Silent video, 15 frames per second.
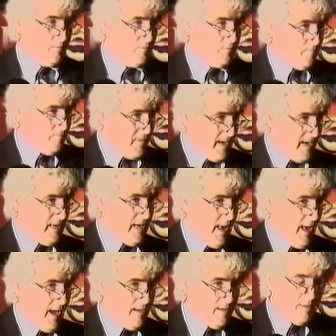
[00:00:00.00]
made
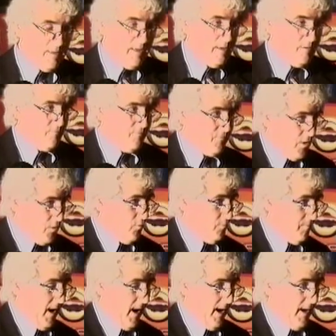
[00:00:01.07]
at and flown
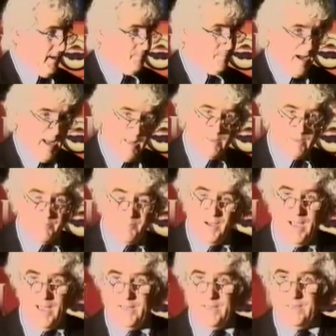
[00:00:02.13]
by, piloted
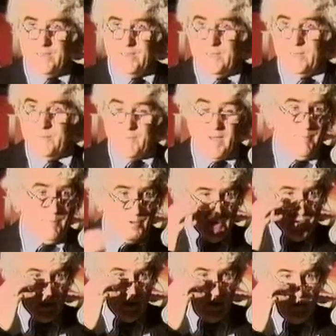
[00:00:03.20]
by
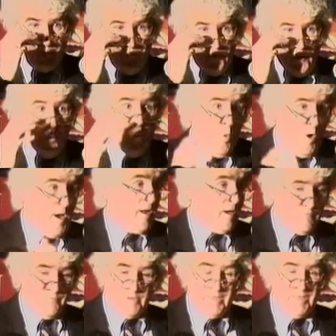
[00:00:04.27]
members of one
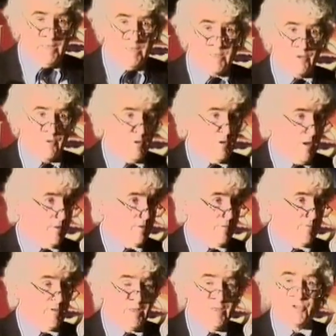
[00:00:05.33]
of these or another
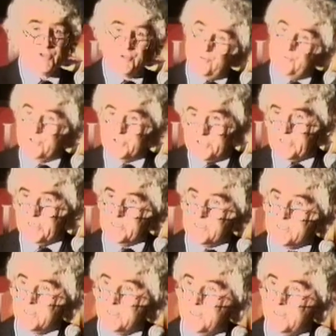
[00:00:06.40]
of these 2 to
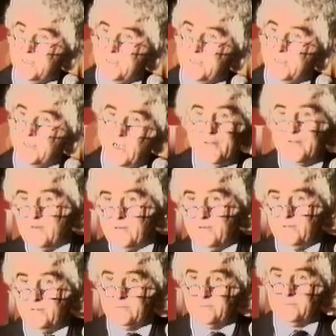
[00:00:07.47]
6
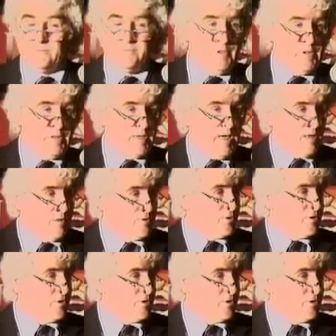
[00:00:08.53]
other intelligent